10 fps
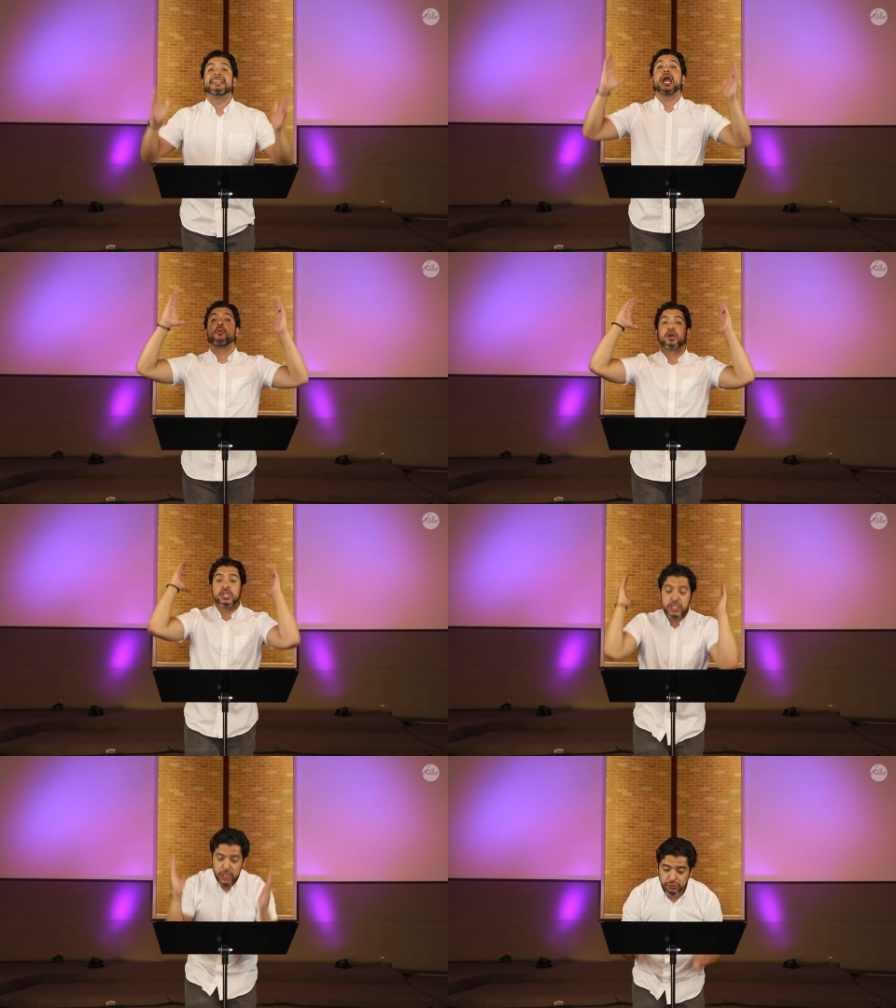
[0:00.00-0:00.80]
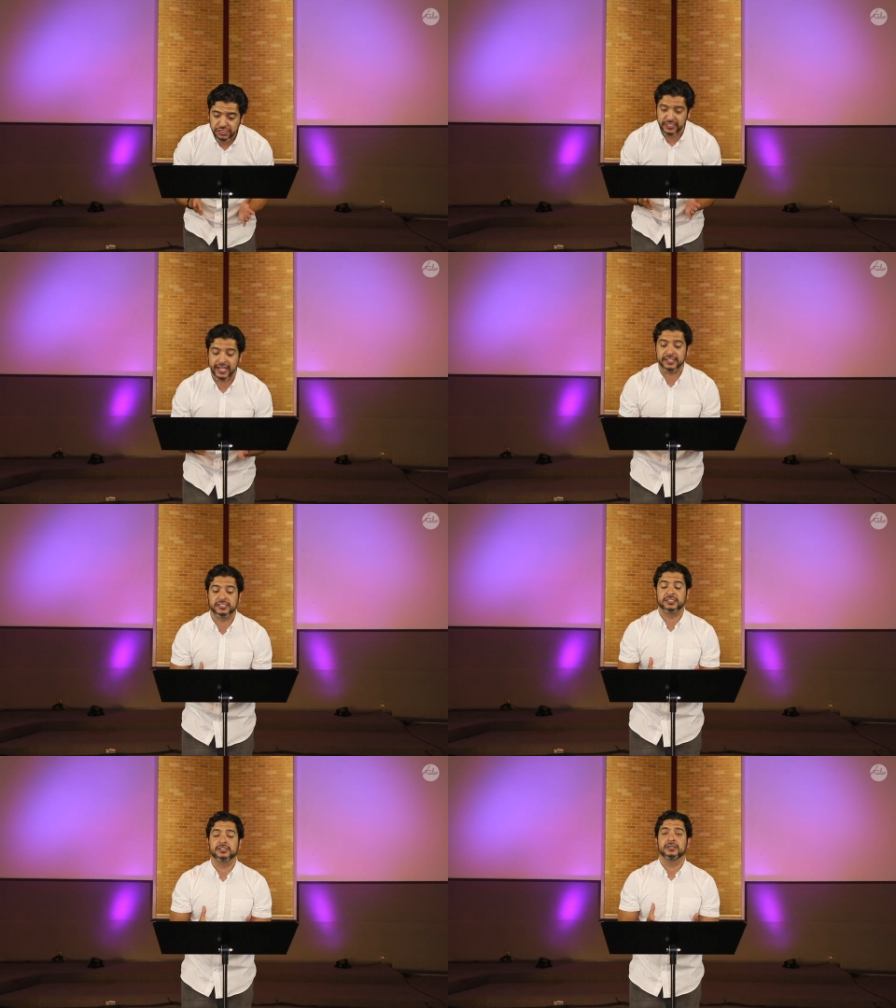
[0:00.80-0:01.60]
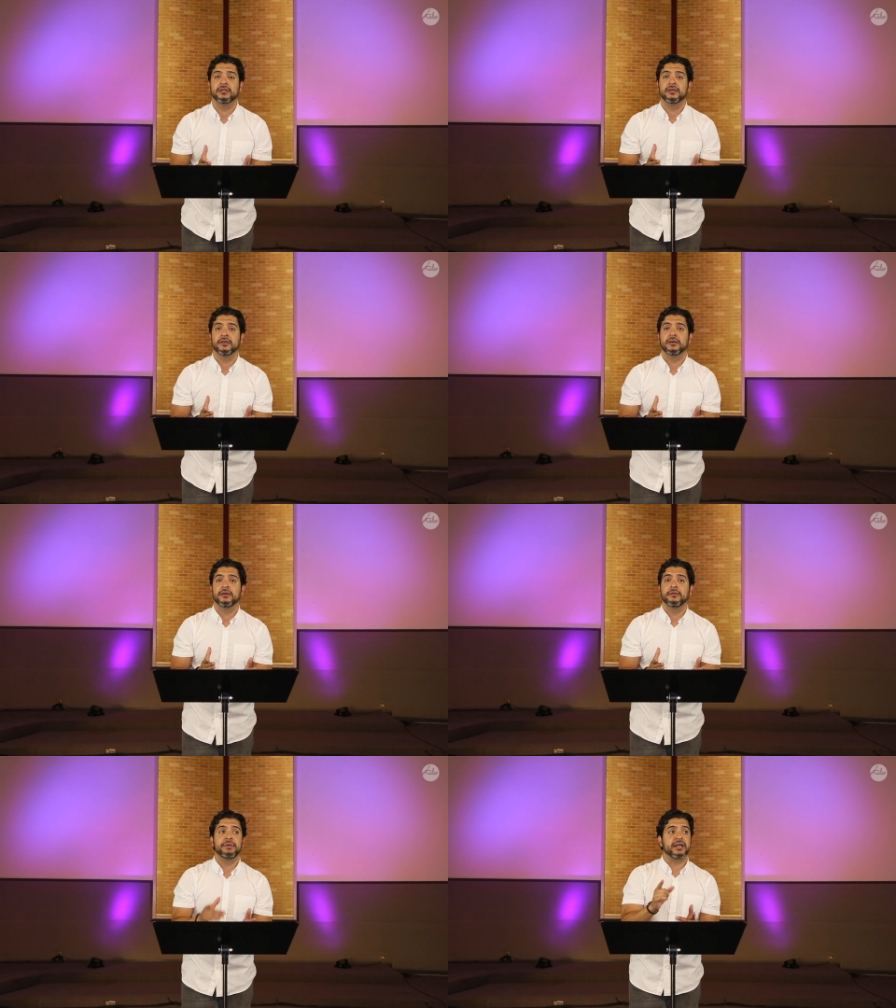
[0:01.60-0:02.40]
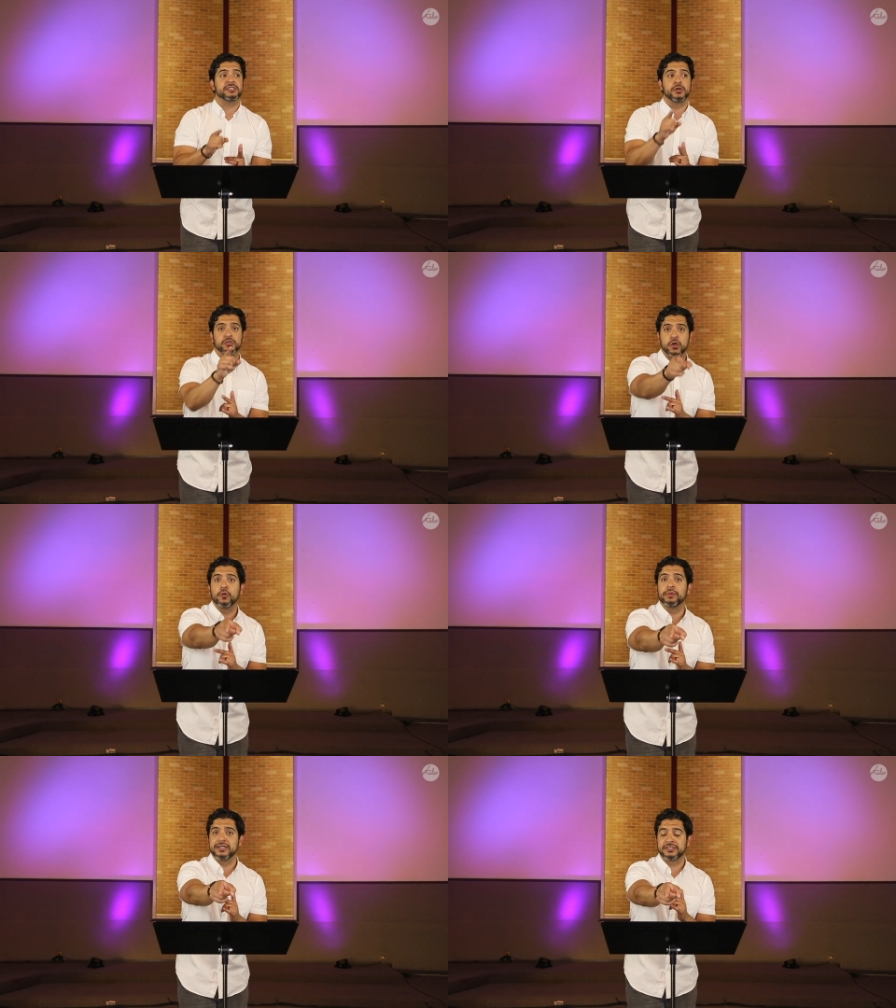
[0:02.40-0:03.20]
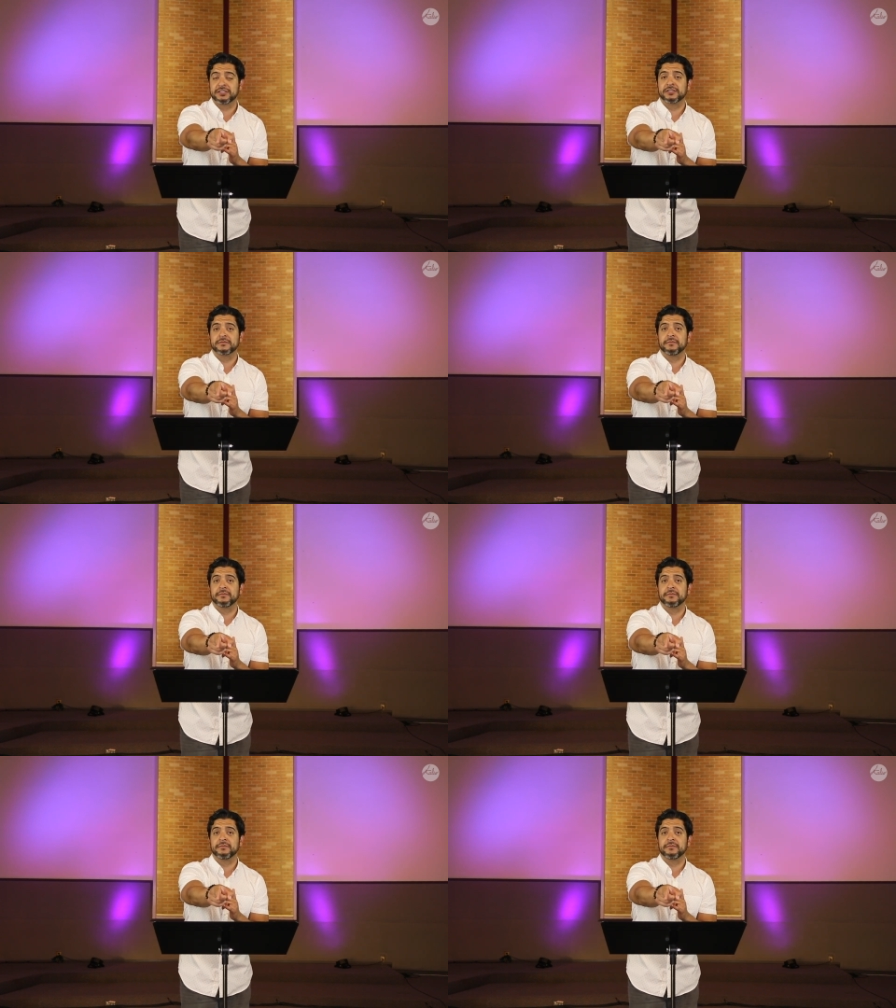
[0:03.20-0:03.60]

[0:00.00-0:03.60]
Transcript: They were useless because he was hopeless.